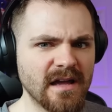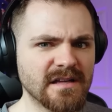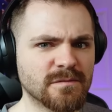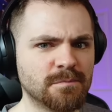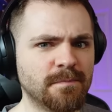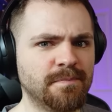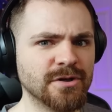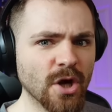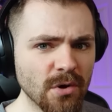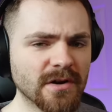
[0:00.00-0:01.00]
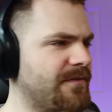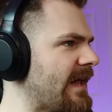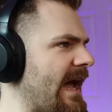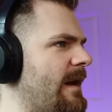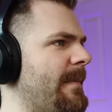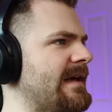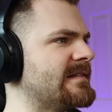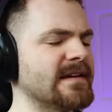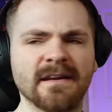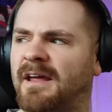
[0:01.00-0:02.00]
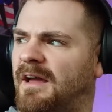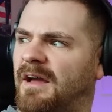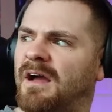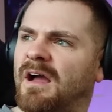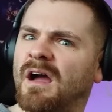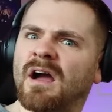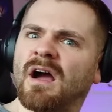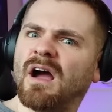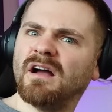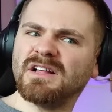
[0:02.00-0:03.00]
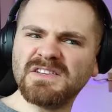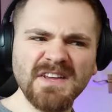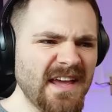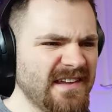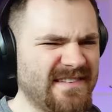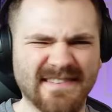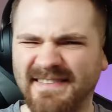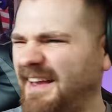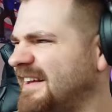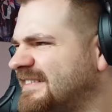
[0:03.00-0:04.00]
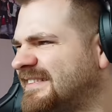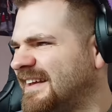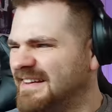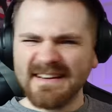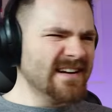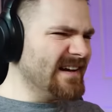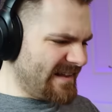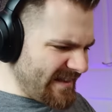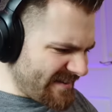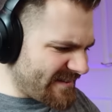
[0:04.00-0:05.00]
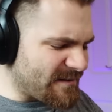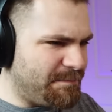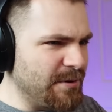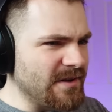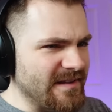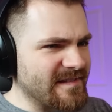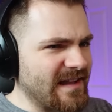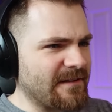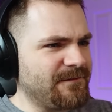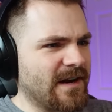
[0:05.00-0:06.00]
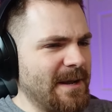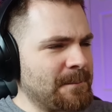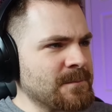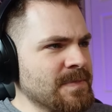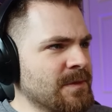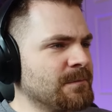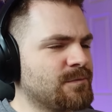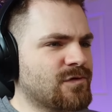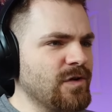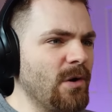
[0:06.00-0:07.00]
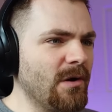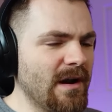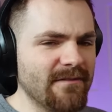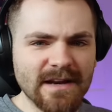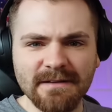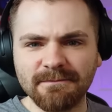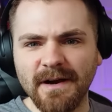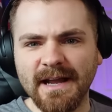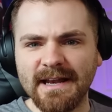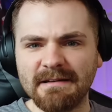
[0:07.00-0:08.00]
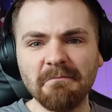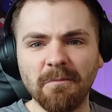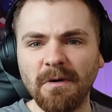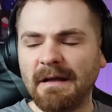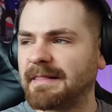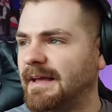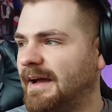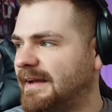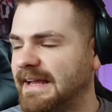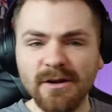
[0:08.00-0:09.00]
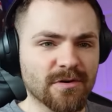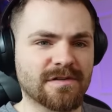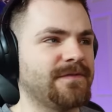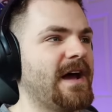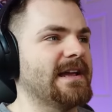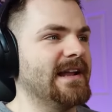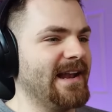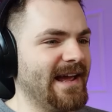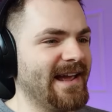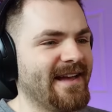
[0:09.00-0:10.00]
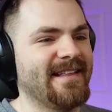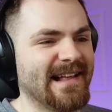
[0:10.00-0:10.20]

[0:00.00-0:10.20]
is beautifully animated. Jesus! This is this is like fucking solo leveling fucking Igris fight. Like